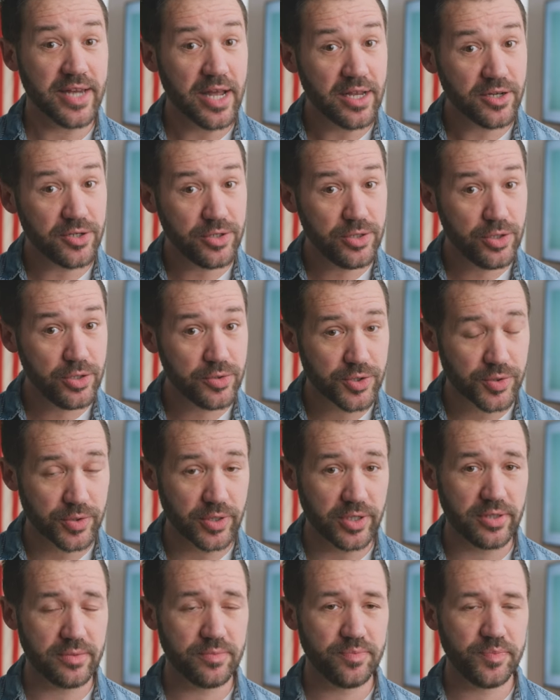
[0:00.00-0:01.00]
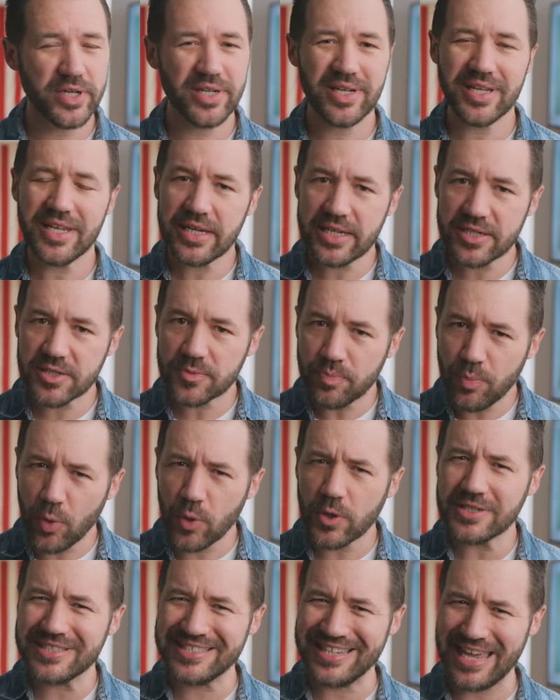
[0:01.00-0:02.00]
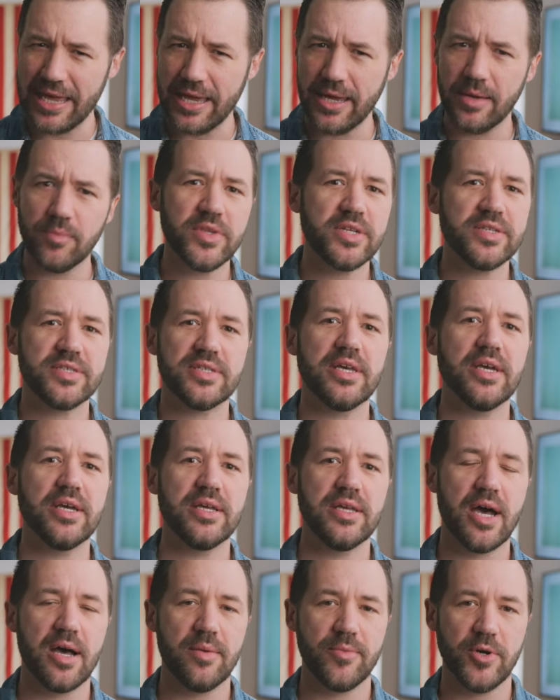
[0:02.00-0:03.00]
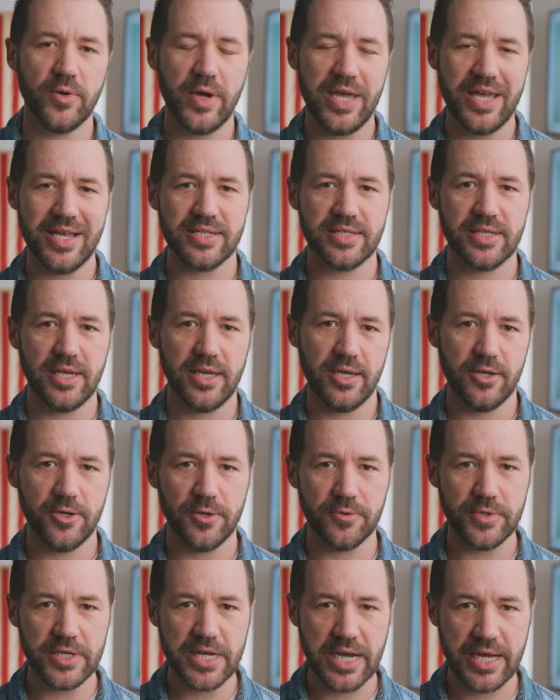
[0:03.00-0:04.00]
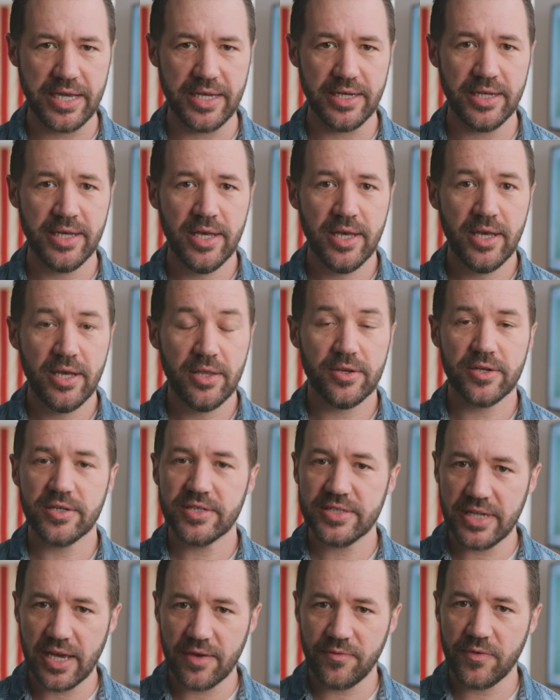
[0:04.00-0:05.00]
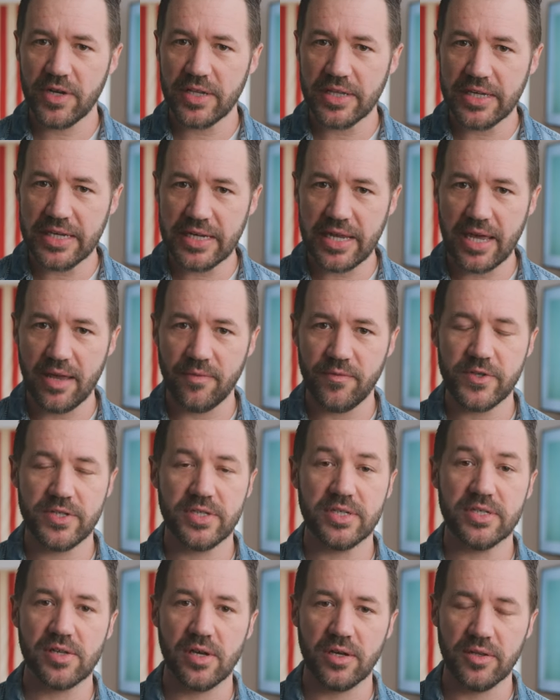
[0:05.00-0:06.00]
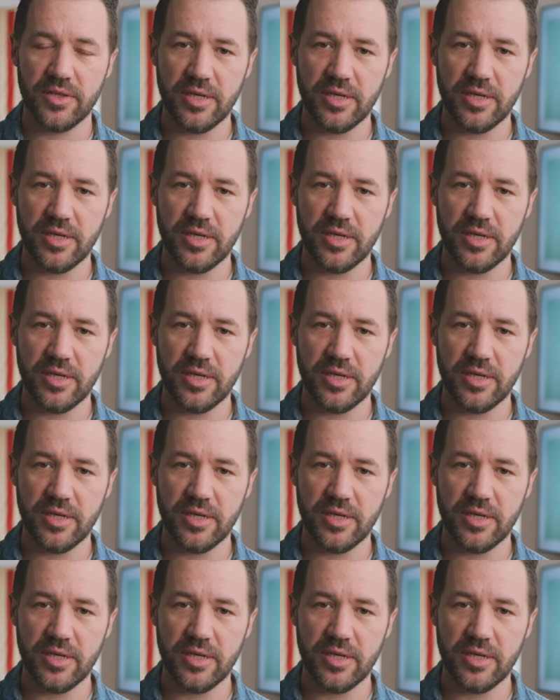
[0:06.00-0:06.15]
not neutral, but it is more tame than, say, a Jamo S eight oh nine. There is definitely an emphasis on